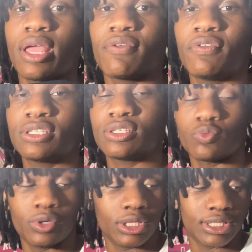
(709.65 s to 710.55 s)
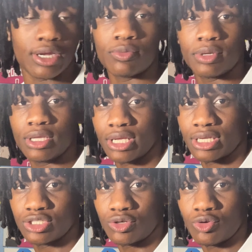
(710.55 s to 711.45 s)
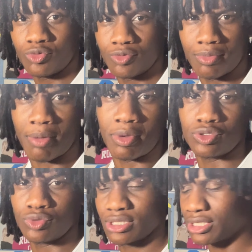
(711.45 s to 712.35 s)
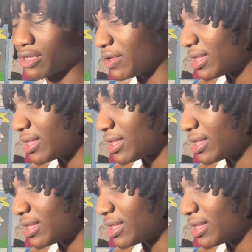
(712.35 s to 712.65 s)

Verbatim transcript: If it's really tight on me, it can show my muscles and stuff like